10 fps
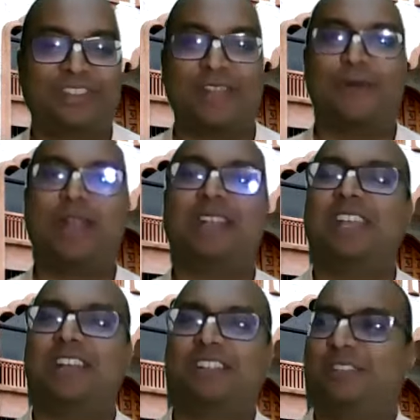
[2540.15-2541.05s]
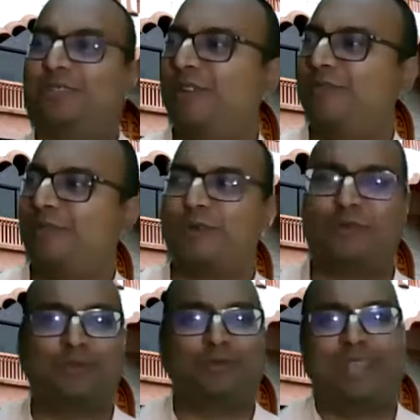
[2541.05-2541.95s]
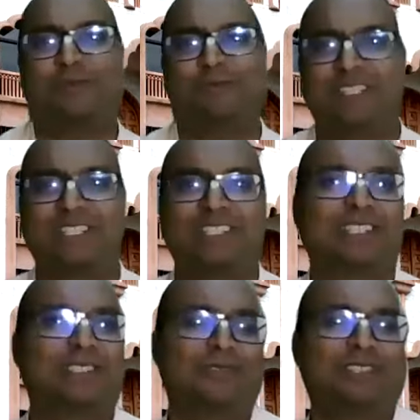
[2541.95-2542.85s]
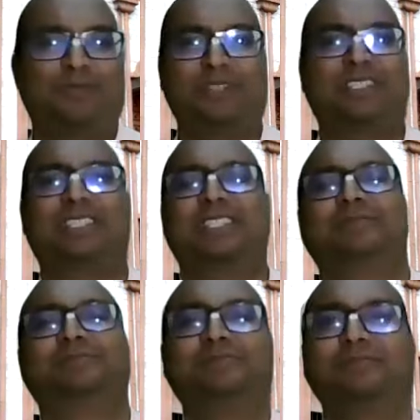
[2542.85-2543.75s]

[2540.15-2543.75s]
They went there, they saw everyone was paying obeisances to this person.